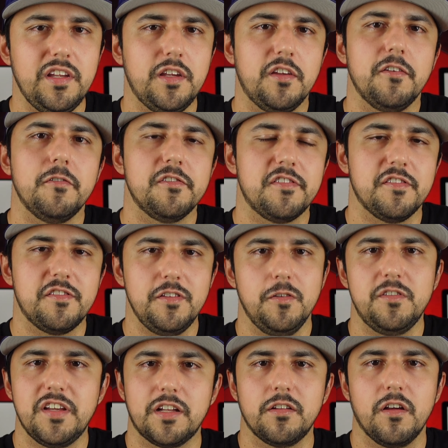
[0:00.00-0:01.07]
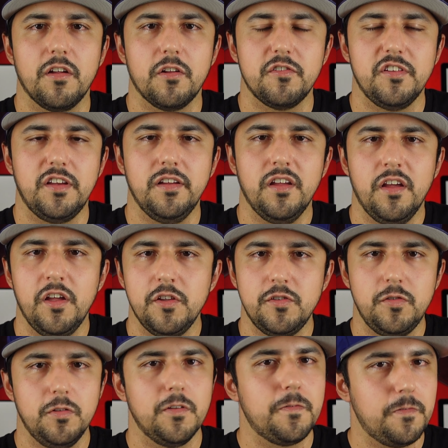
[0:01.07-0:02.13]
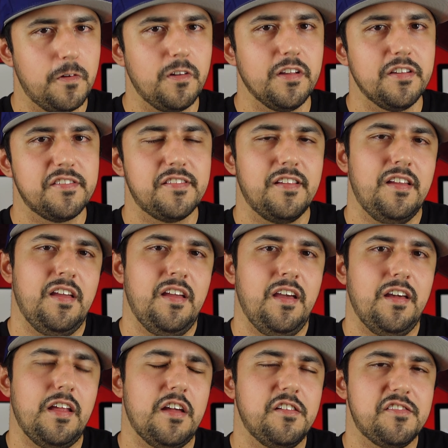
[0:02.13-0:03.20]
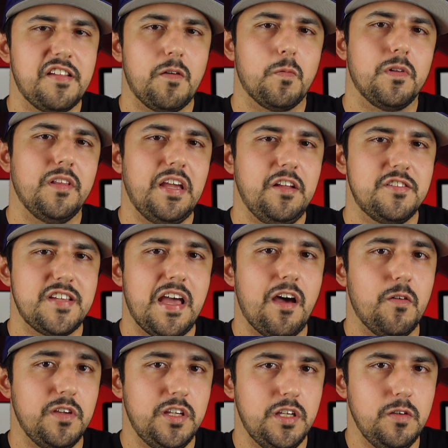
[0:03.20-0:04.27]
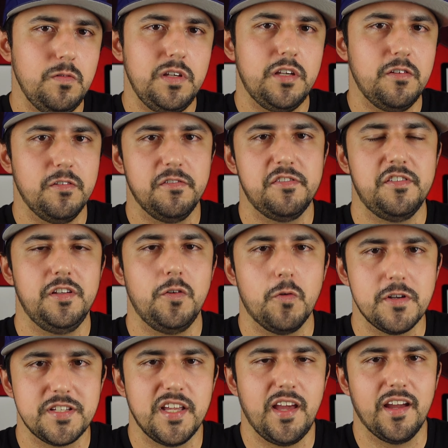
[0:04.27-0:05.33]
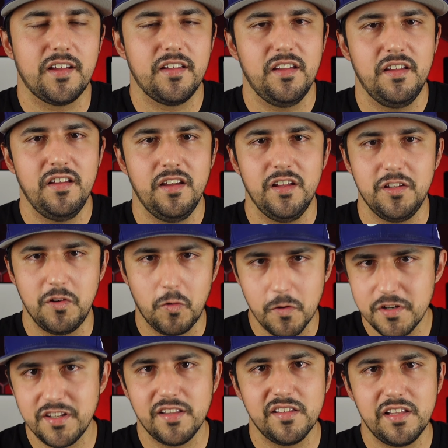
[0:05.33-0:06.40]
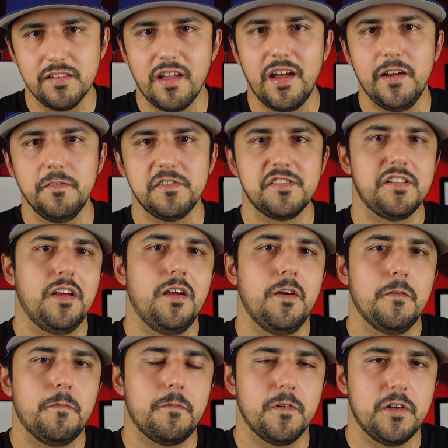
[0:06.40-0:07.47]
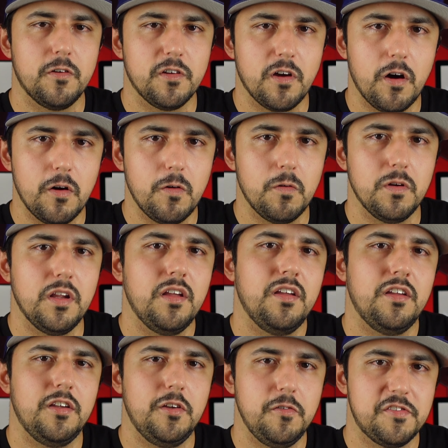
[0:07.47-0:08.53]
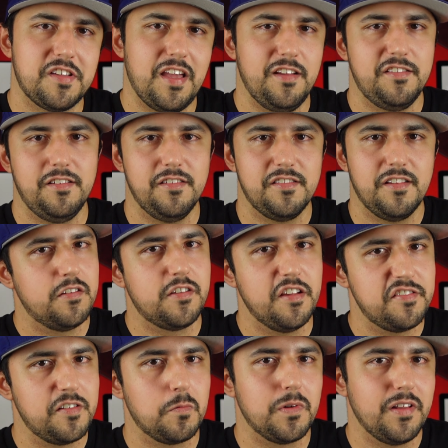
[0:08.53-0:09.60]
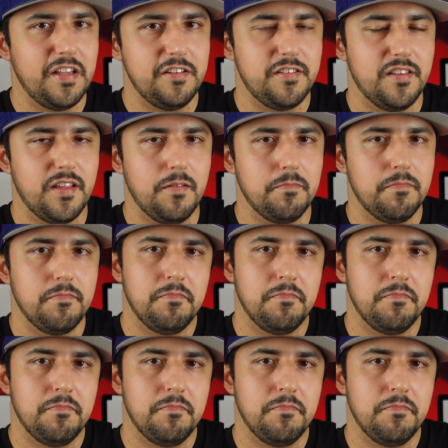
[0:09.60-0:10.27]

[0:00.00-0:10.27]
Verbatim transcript: use this new technology to the fullest, and how does that relate to how you use your tech in your daily lives for your own use cases? Does it relate to them?